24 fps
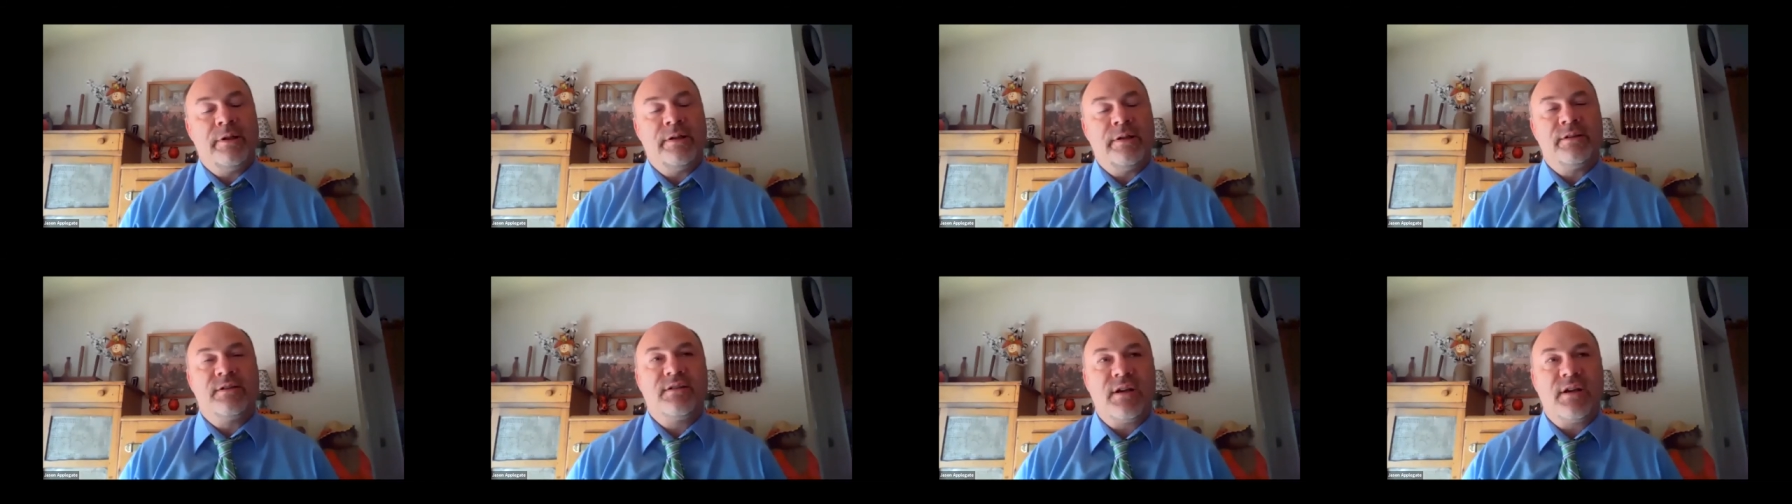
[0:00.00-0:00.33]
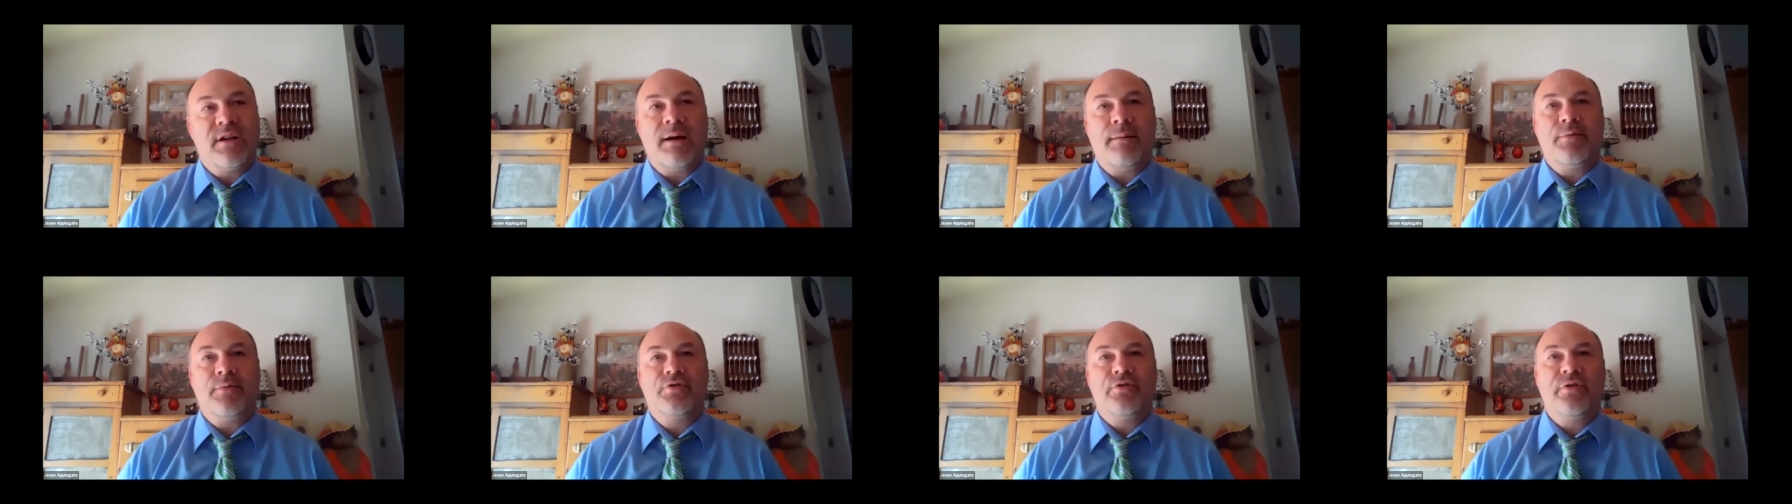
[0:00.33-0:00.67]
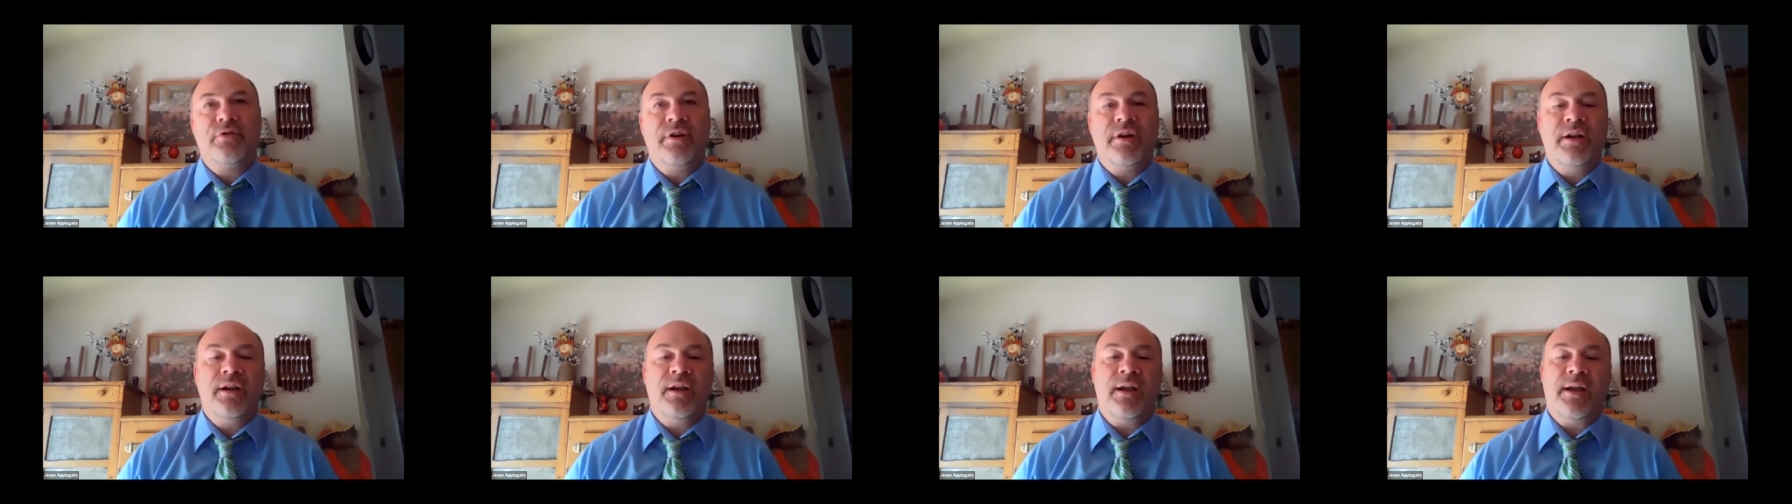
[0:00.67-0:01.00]

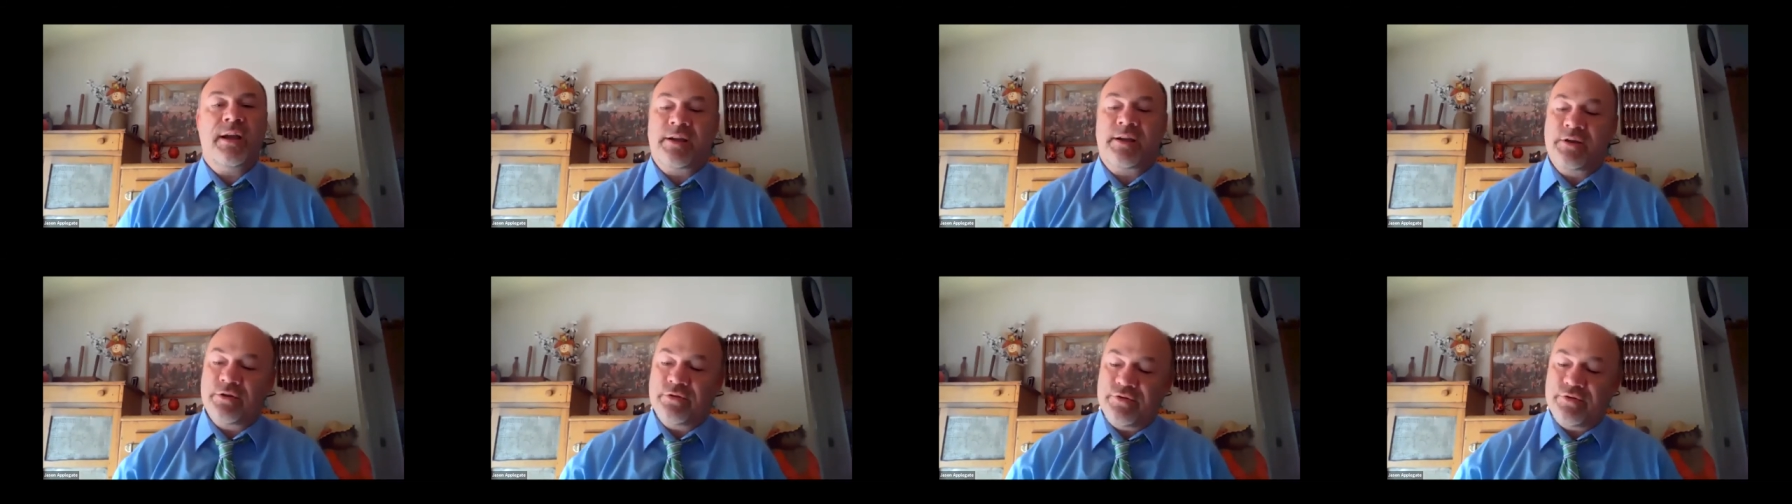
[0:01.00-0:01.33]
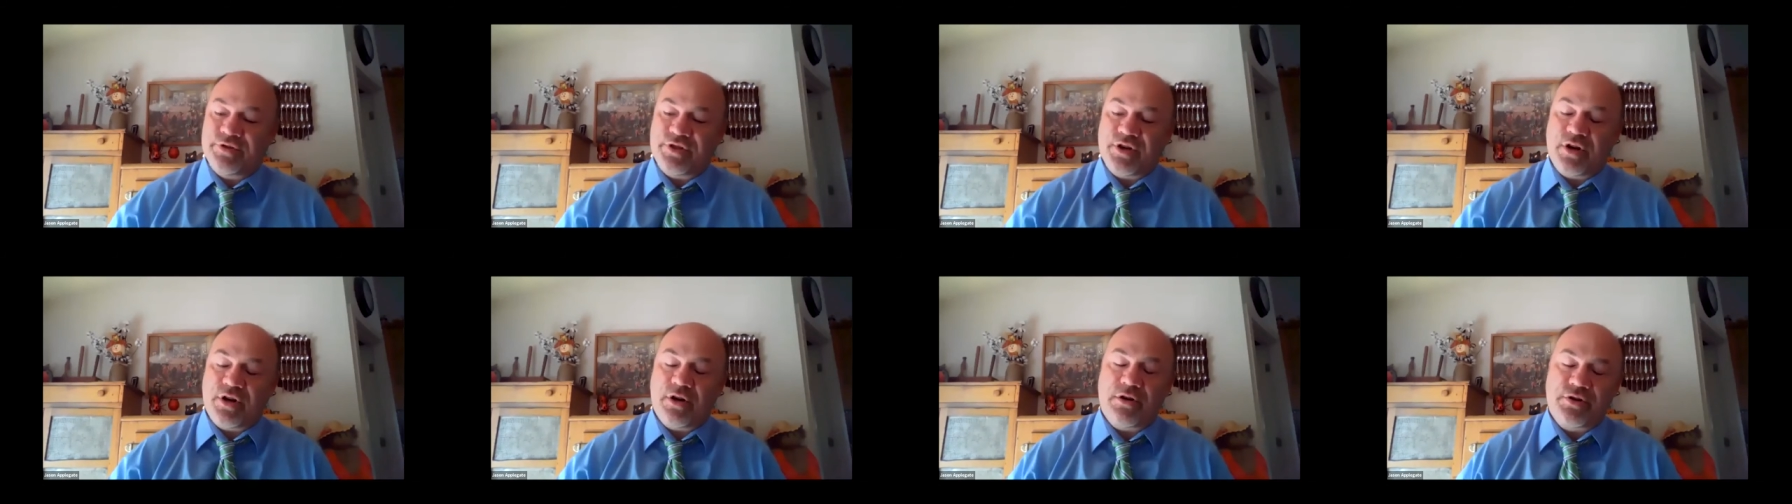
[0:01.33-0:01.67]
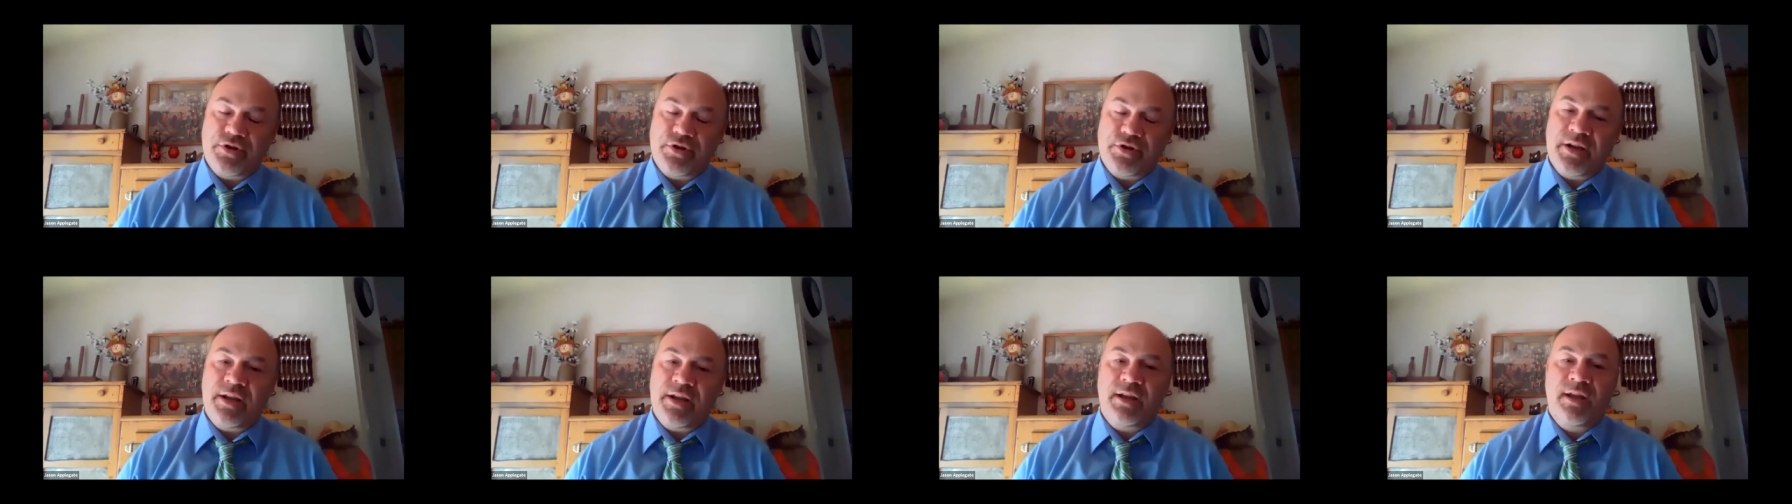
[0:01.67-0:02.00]
densitometry. I can do
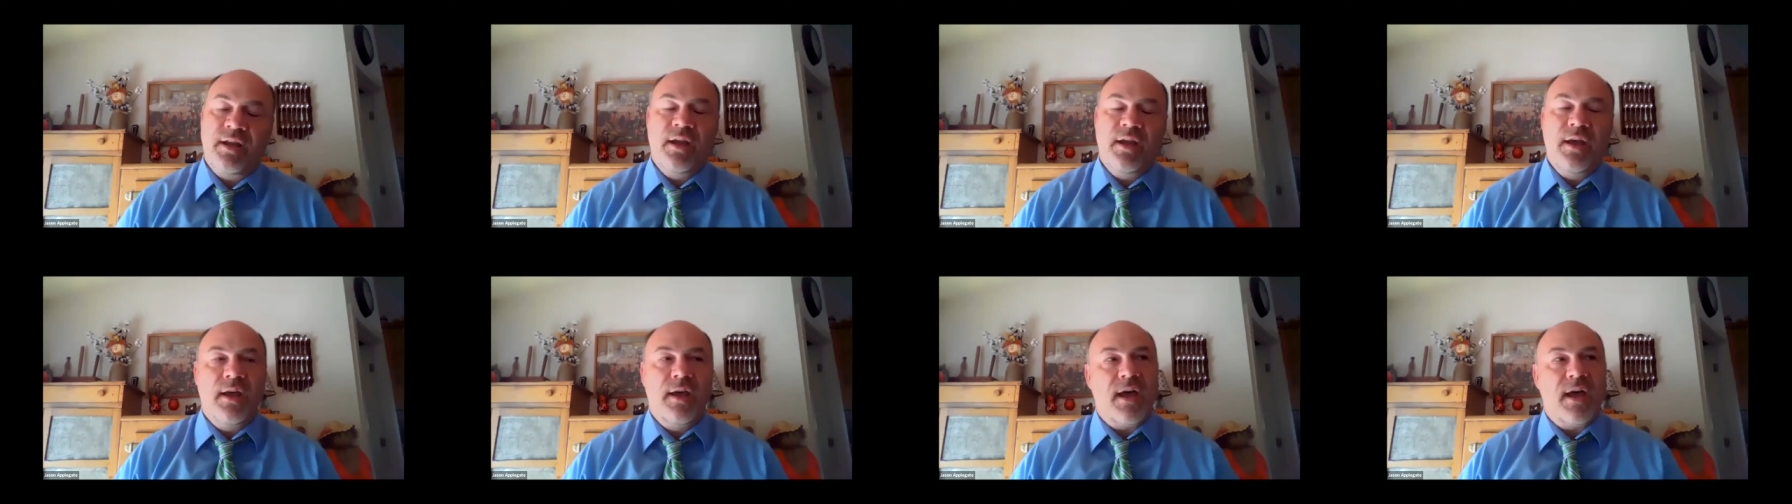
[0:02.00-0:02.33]
surgery.